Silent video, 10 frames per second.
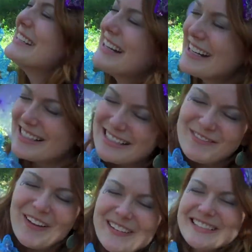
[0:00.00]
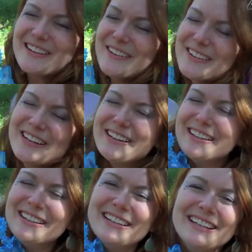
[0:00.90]
and I just felt so
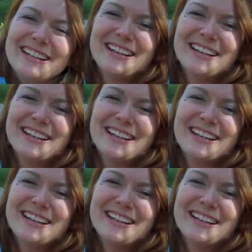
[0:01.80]
good.